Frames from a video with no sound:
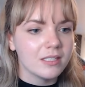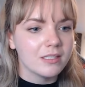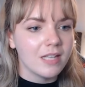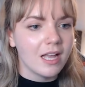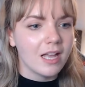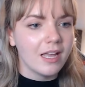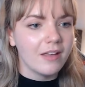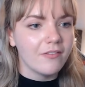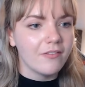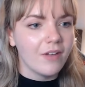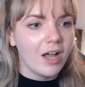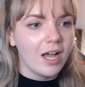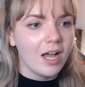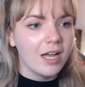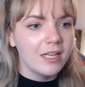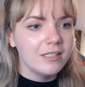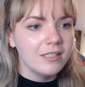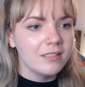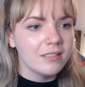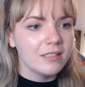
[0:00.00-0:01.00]
that if
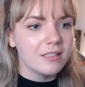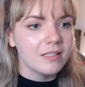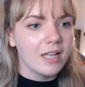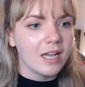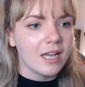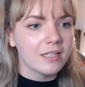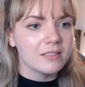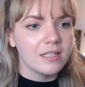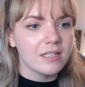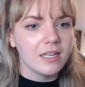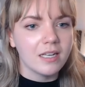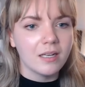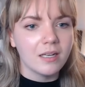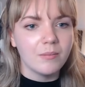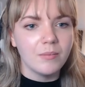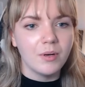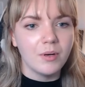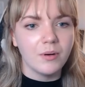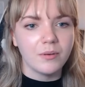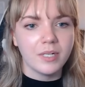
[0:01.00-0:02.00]
I select a
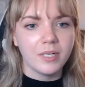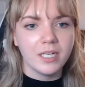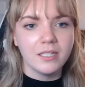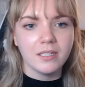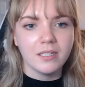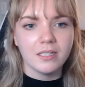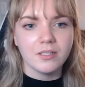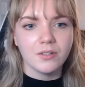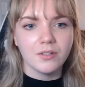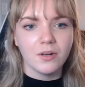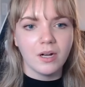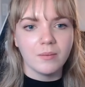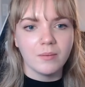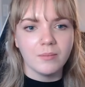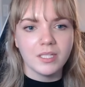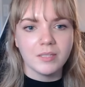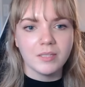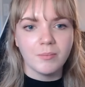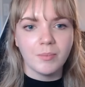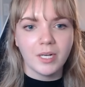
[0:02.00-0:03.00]
component, let's grab
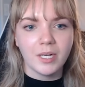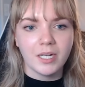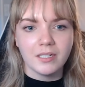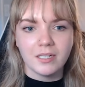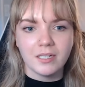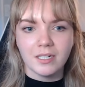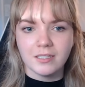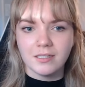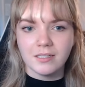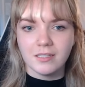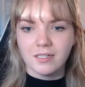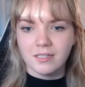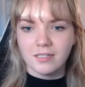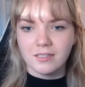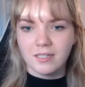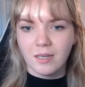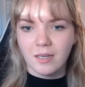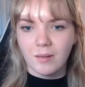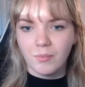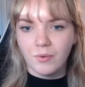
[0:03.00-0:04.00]
this button as an
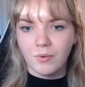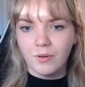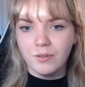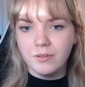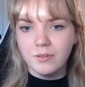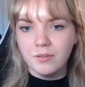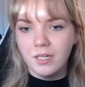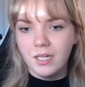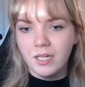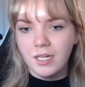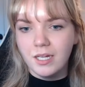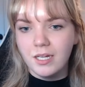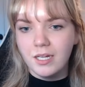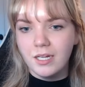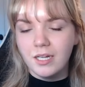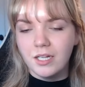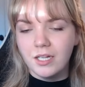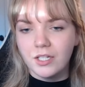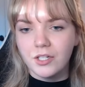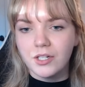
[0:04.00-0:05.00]
example,
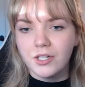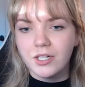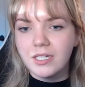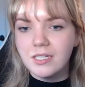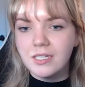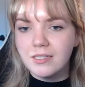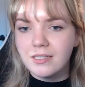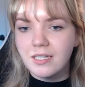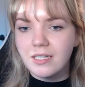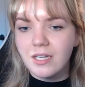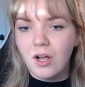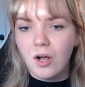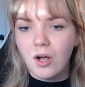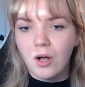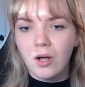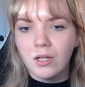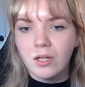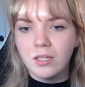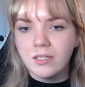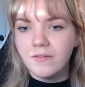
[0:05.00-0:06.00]
you're going to see
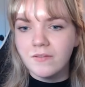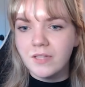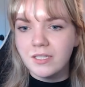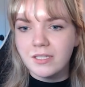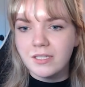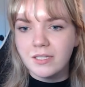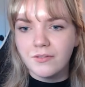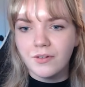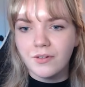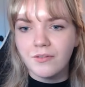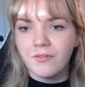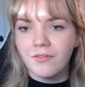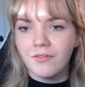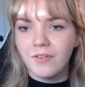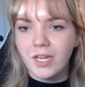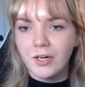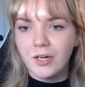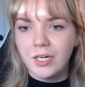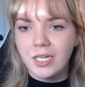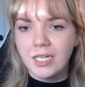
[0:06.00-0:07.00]
all of the different
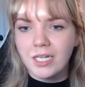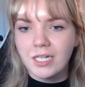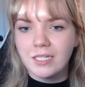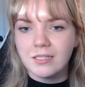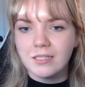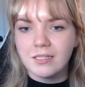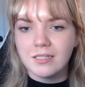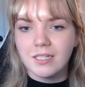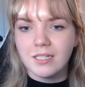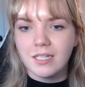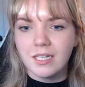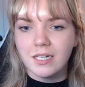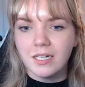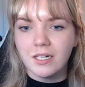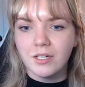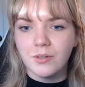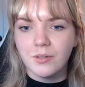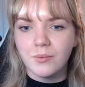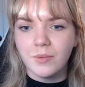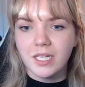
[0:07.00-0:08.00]
variants
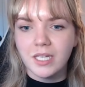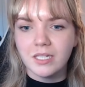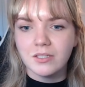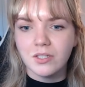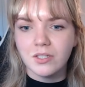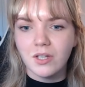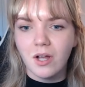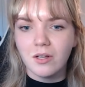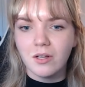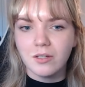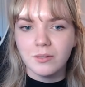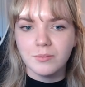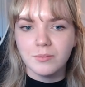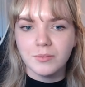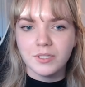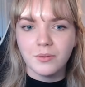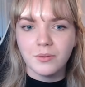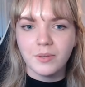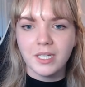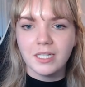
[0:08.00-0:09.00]
here. We can toggle
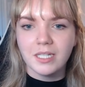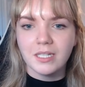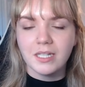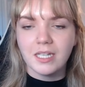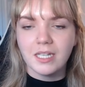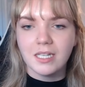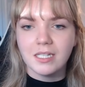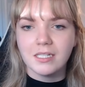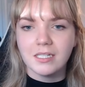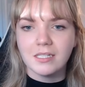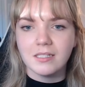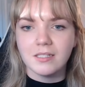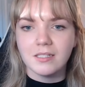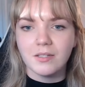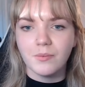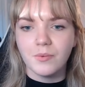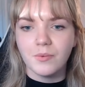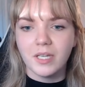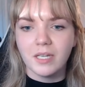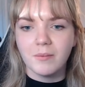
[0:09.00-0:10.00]
between these.
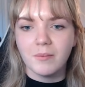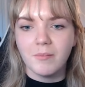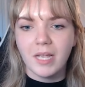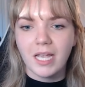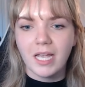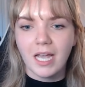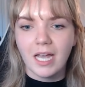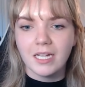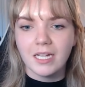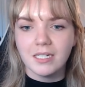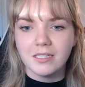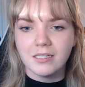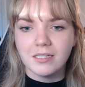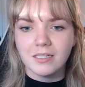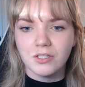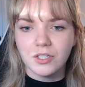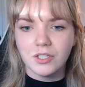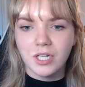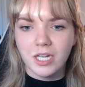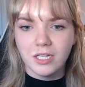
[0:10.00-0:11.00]
We can make edits
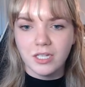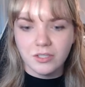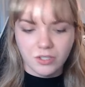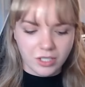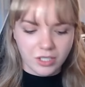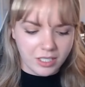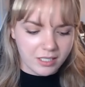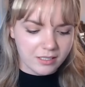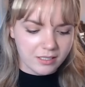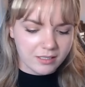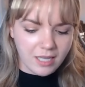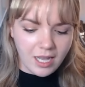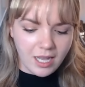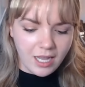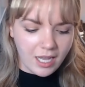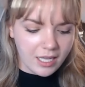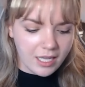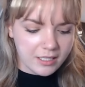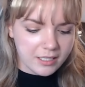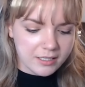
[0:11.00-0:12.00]
and changes.
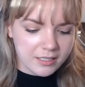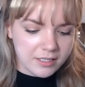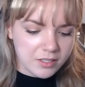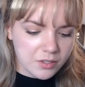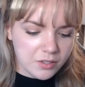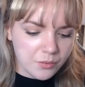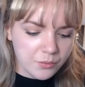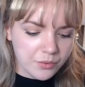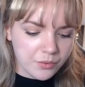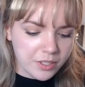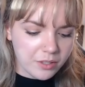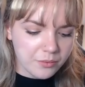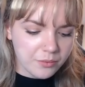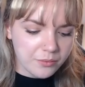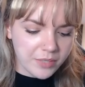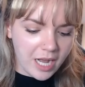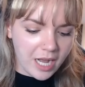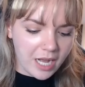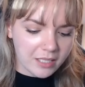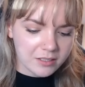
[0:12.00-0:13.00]
And this is a real
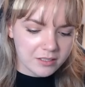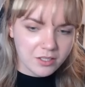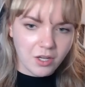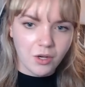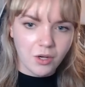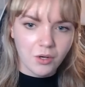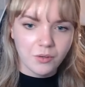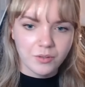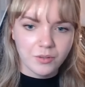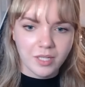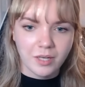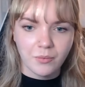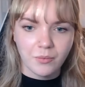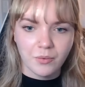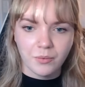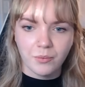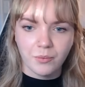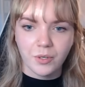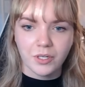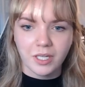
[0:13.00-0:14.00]
React code that
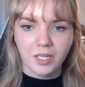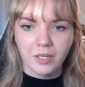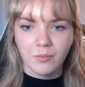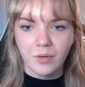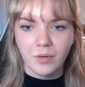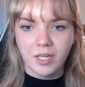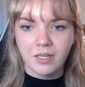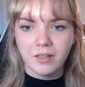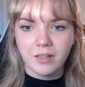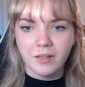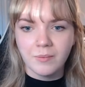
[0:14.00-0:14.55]
we're working with.